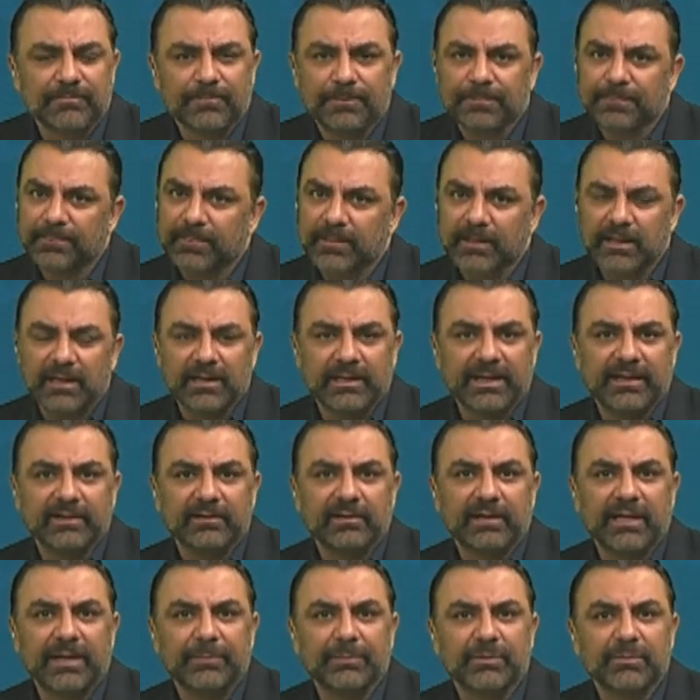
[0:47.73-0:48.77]
again claimed
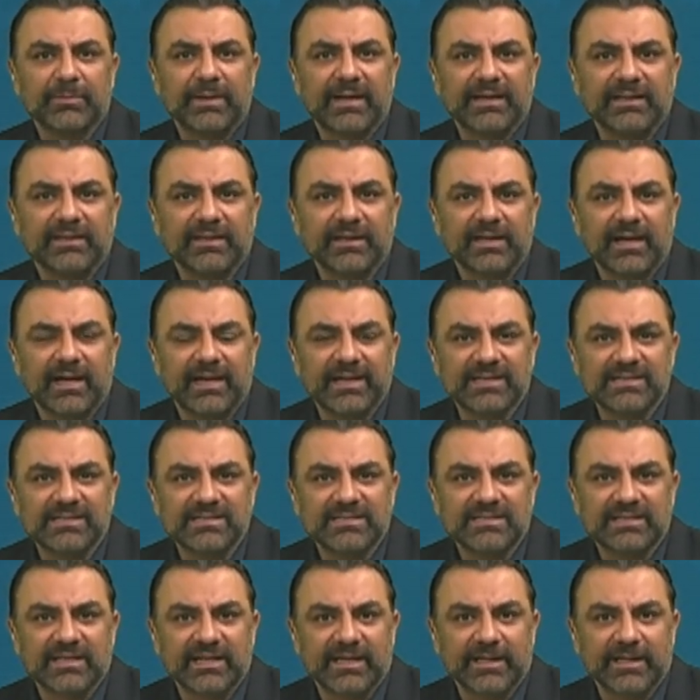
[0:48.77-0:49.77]
by the ISK.